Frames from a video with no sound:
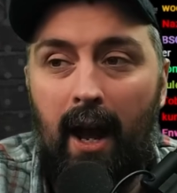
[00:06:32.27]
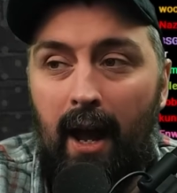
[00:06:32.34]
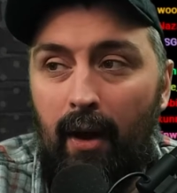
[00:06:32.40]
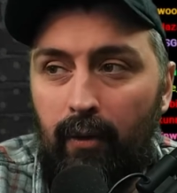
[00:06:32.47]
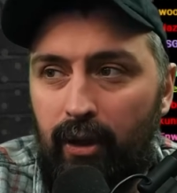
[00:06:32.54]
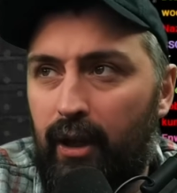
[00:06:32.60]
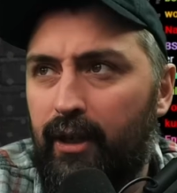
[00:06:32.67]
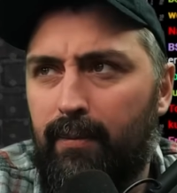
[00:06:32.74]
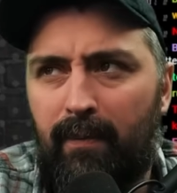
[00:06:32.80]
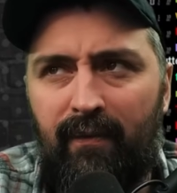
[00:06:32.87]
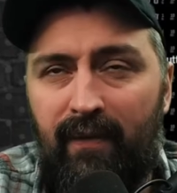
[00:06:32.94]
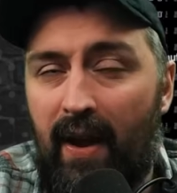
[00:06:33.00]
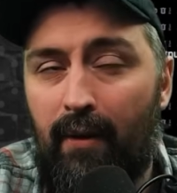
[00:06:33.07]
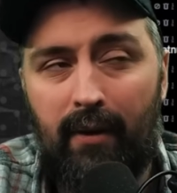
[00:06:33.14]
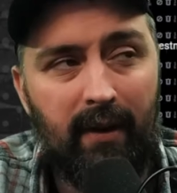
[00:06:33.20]
That's
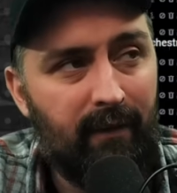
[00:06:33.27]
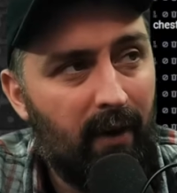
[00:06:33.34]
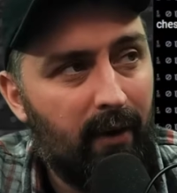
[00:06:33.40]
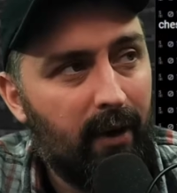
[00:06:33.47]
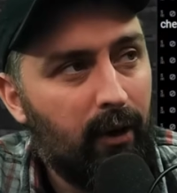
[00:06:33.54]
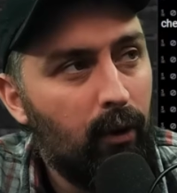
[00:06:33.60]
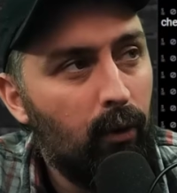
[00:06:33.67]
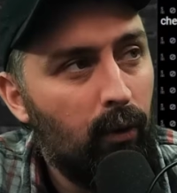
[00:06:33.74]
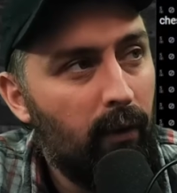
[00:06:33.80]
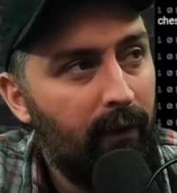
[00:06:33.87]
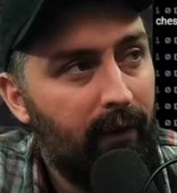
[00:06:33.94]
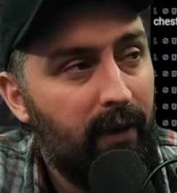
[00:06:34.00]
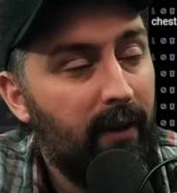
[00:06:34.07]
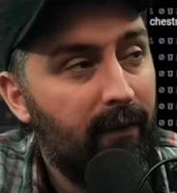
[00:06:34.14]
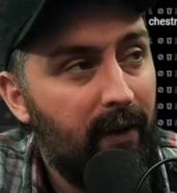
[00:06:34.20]
very, very cool
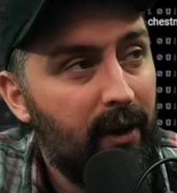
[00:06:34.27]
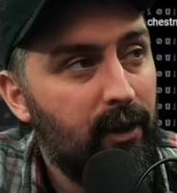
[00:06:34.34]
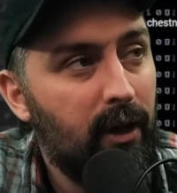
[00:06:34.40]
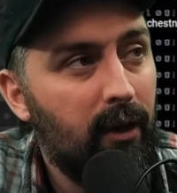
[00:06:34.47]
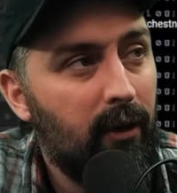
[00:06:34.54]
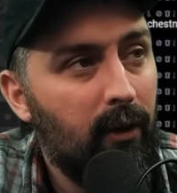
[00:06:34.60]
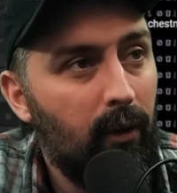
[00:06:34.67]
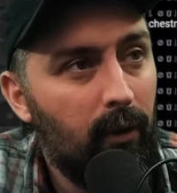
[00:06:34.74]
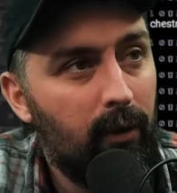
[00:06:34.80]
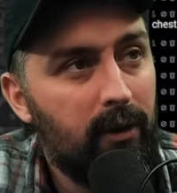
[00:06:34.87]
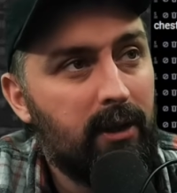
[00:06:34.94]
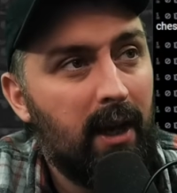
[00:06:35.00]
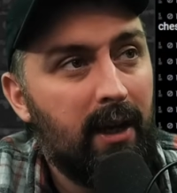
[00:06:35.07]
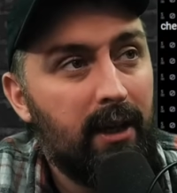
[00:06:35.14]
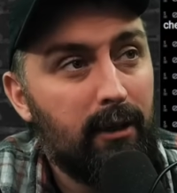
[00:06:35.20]
for the Flesh Eater Quartz
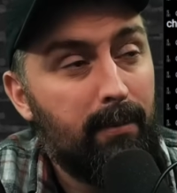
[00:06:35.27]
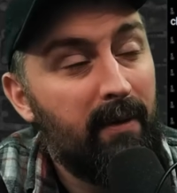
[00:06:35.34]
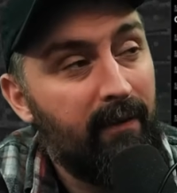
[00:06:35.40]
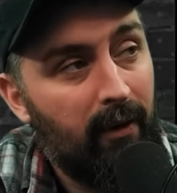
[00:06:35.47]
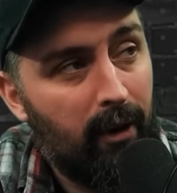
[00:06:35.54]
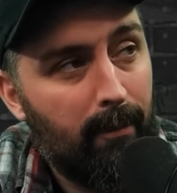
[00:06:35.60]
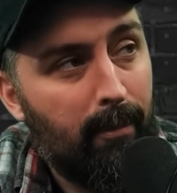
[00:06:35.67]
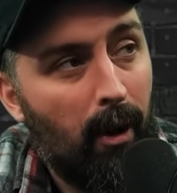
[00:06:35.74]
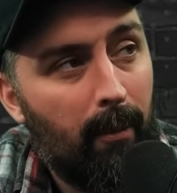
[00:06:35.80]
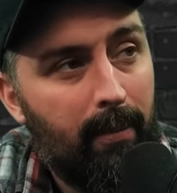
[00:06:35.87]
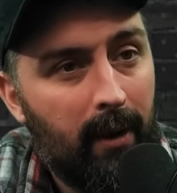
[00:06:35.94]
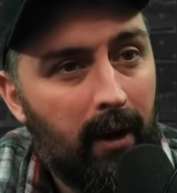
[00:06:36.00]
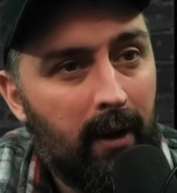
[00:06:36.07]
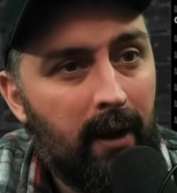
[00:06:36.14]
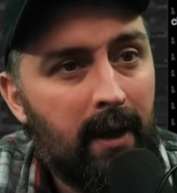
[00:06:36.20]
and has been very
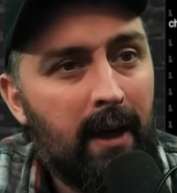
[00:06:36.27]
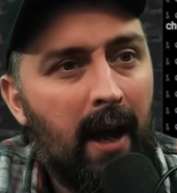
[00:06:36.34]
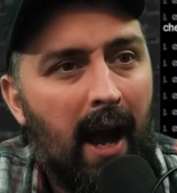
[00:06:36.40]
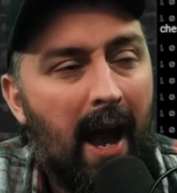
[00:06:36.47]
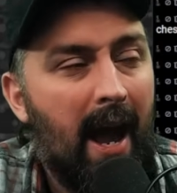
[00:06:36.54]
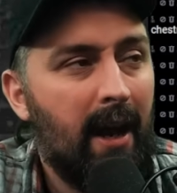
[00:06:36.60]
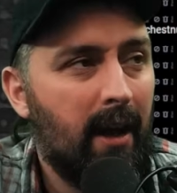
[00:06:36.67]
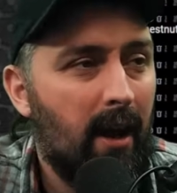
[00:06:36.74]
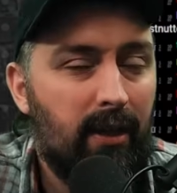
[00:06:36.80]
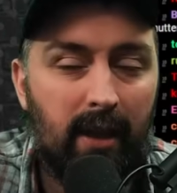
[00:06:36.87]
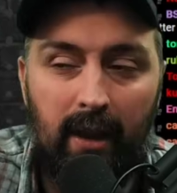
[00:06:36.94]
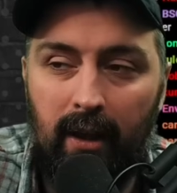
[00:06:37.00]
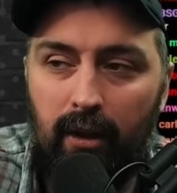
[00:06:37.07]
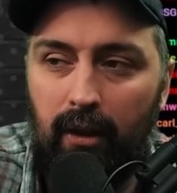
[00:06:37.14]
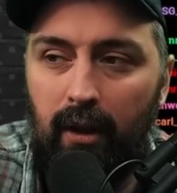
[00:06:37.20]
popular. And I
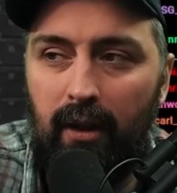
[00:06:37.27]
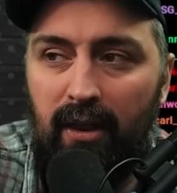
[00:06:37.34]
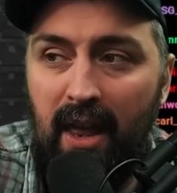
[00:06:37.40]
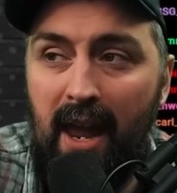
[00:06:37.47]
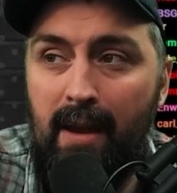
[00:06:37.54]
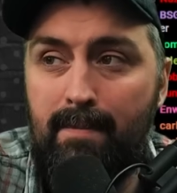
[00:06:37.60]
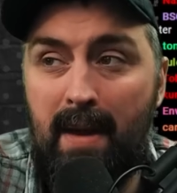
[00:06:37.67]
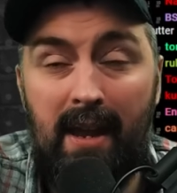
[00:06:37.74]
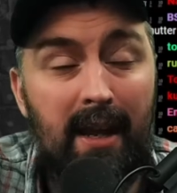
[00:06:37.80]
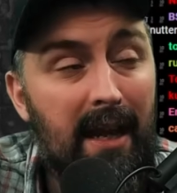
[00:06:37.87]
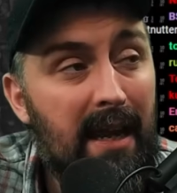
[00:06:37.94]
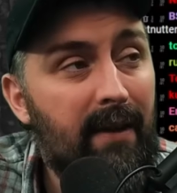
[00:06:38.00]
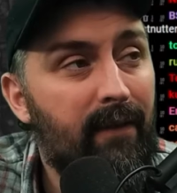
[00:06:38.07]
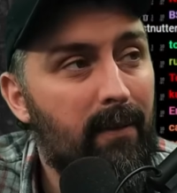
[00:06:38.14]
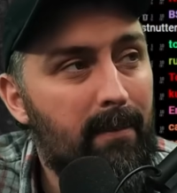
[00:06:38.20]
think that they may
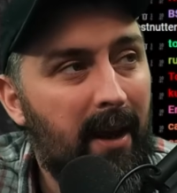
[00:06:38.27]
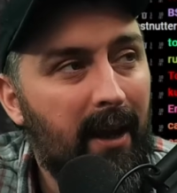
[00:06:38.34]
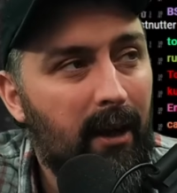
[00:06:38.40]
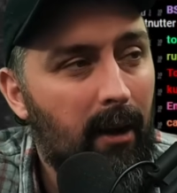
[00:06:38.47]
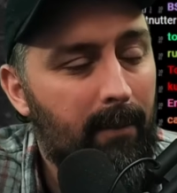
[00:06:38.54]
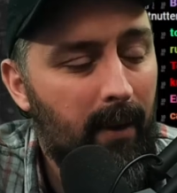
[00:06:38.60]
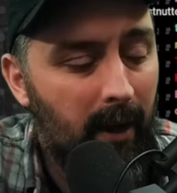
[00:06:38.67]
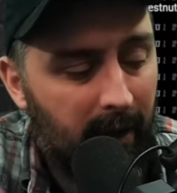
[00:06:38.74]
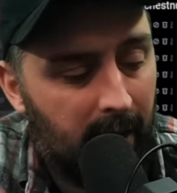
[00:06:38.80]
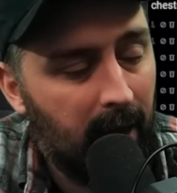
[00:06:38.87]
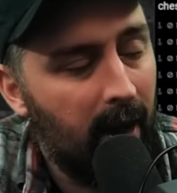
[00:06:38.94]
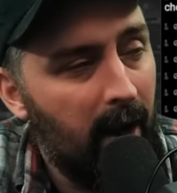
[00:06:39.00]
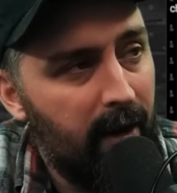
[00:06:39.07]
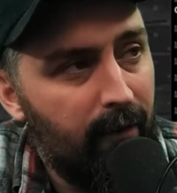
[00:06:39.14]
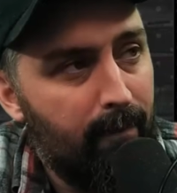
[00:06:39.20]
even make up like a
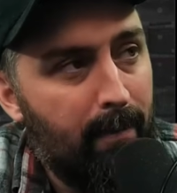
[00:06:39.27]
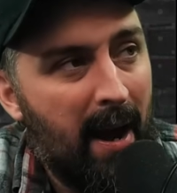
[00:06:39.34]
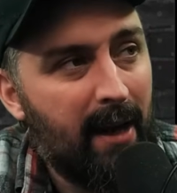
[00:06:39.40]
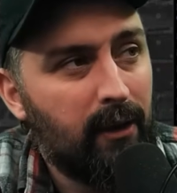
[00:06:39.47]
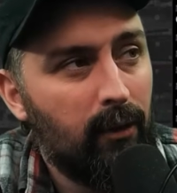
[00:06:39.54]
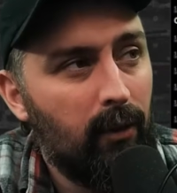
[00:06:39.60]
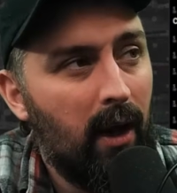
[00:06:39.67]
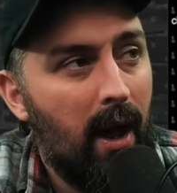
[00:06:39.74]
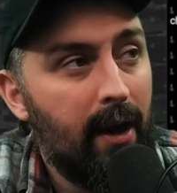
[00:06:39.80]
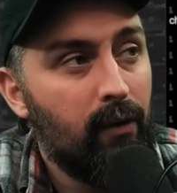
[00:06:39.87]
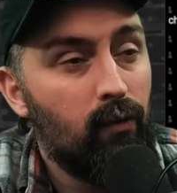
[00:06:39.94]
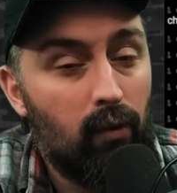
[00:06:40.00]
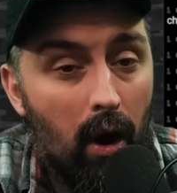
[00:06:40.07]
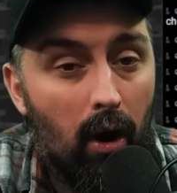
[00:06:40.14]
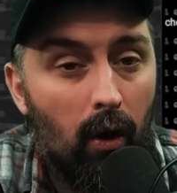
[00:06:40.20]
kind of battle line
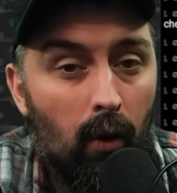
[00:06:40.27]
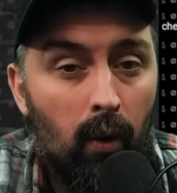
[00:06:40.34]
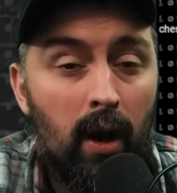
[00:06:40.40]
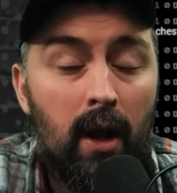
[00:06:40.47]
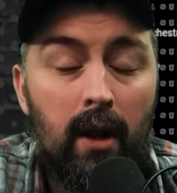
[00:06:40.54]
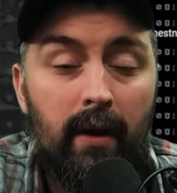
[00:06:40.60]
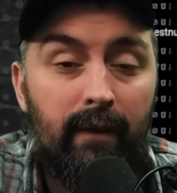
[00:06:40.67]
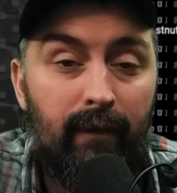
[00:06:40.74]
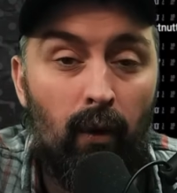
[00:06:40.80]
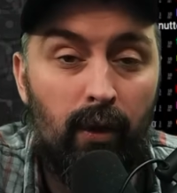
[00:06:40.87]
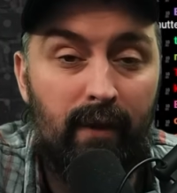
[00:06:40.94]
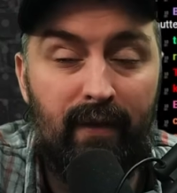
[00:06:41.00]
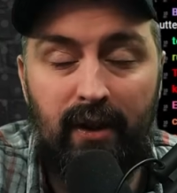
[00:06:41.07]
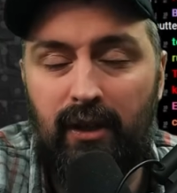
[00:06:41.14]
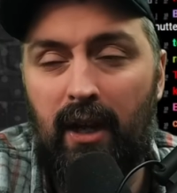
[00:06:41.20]
role for the
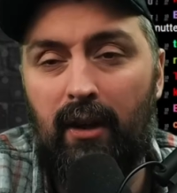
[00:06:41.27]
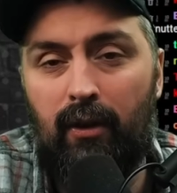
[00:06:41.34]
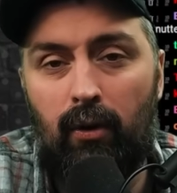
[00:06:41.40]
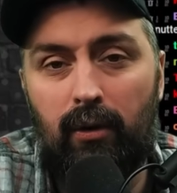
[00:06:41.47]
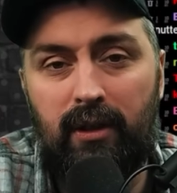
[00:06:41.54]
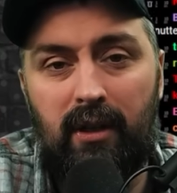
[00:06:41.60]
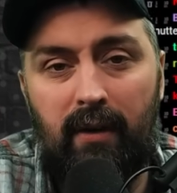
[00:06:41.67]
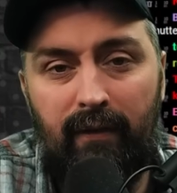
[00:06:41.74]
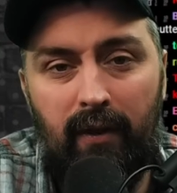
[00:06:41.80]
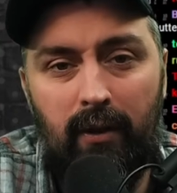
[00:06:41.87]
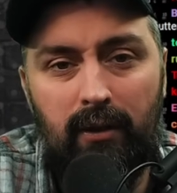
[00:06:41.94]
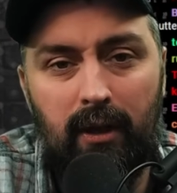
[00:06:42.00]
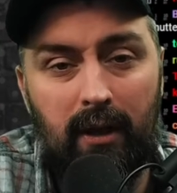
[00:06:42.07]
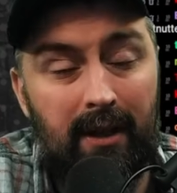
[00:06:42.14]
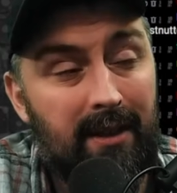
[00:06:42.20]
Flesh Eater Quartz in the
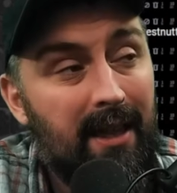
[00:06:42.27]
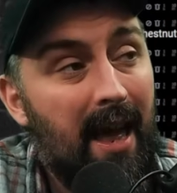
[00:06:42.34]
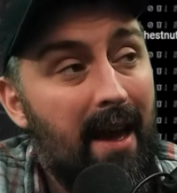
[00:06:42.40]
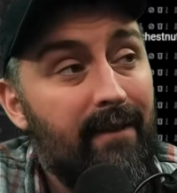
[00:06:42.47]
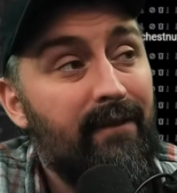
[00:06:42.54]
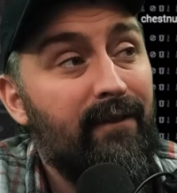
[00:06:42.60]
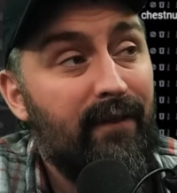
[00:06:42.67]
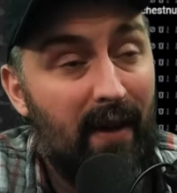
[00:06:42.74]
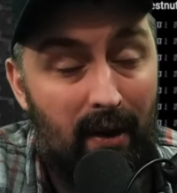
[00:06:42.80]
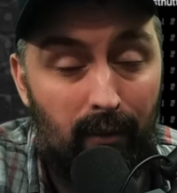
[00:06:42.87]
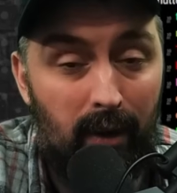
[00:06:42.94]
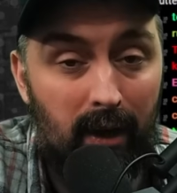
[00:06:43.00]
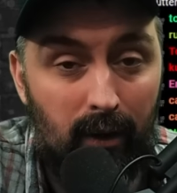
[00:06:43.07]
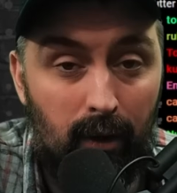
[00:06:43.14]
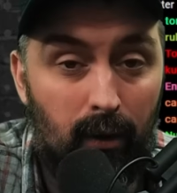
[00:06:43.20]
future because they're
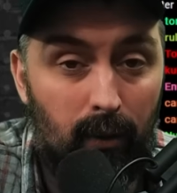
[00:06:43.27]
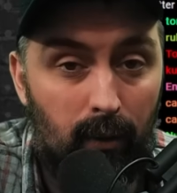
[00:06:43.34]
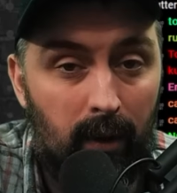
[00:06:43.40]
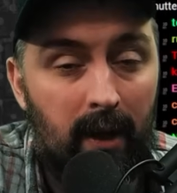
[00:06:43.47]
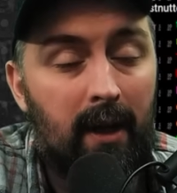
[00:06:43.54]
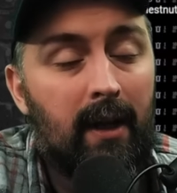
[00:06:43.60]
very cool.